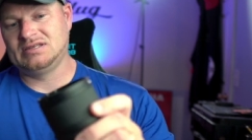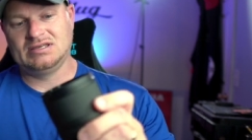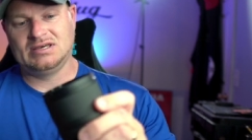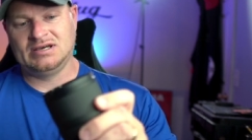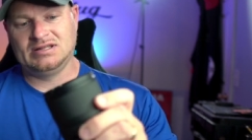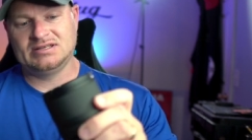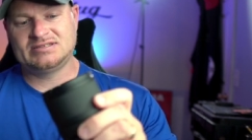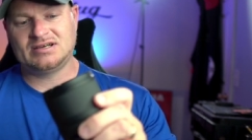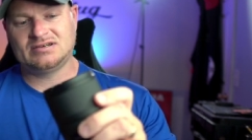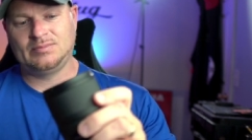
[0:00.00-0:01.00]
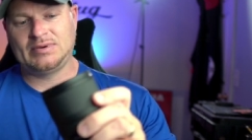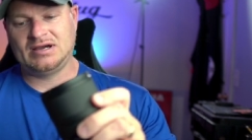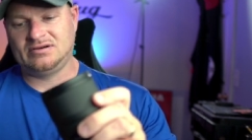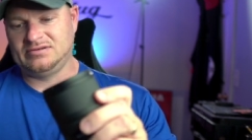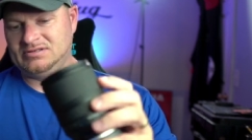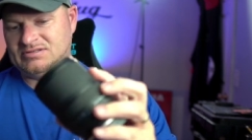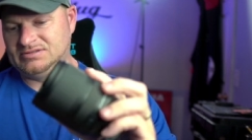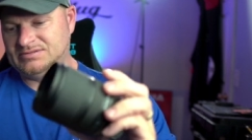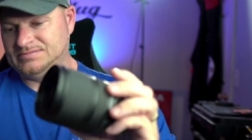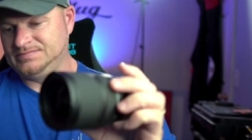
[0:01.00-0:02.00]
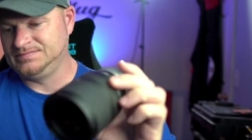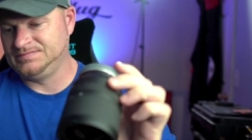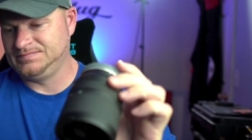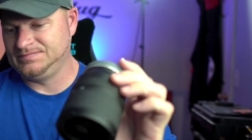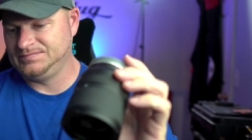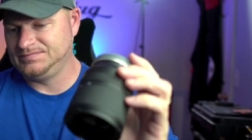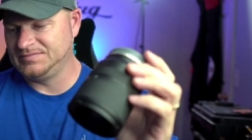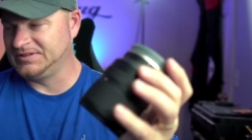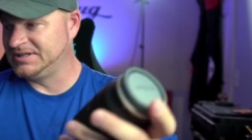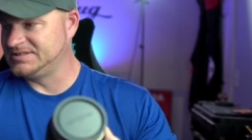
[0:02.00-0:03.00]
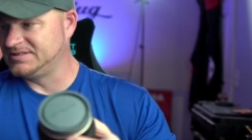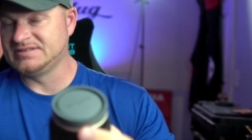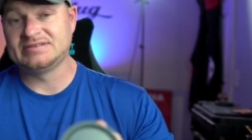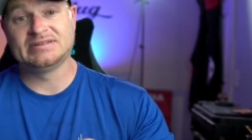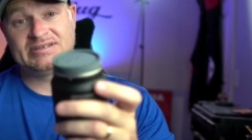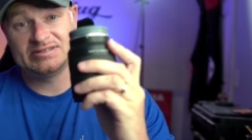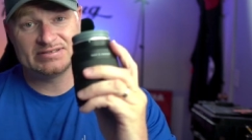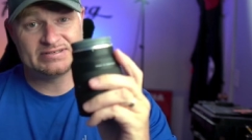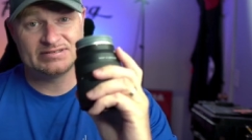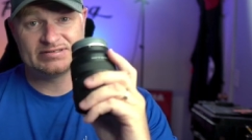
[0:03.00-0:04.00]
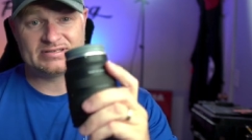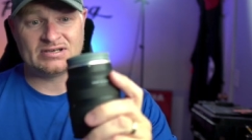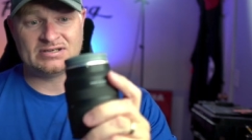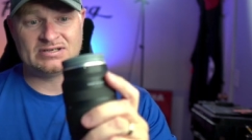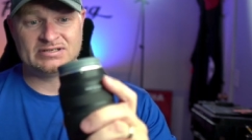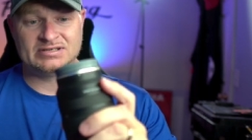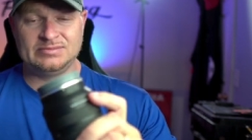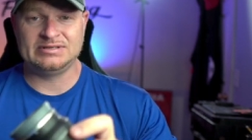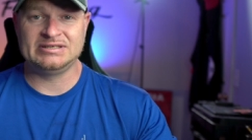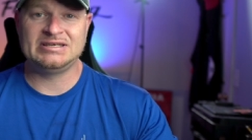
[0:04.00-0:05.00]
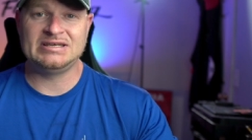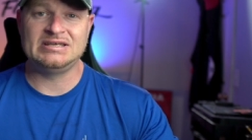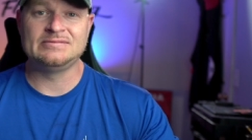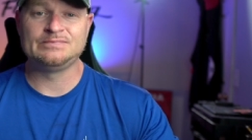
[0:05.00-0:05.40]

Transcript: Let's talk about lenses. Lenses are going to be key